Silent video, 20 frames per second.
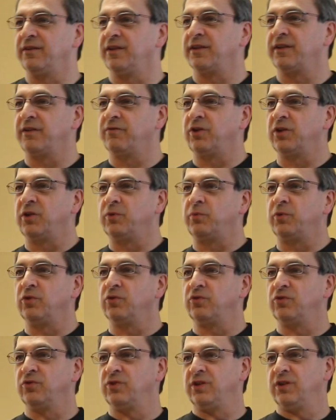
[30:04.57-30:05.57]
not available
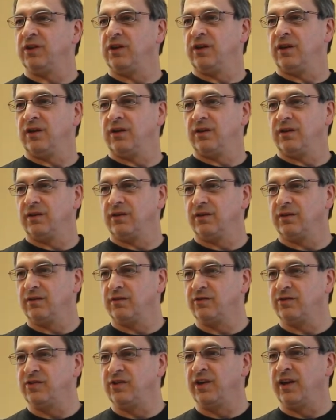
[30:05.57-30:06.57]
to the
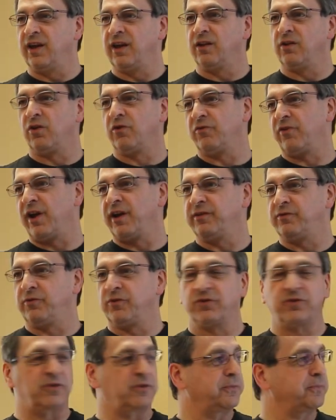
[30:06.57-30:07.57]
CL or vice
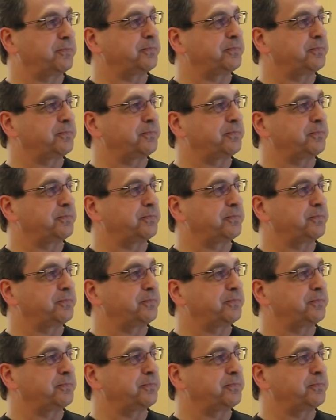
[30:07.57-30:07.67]
versa.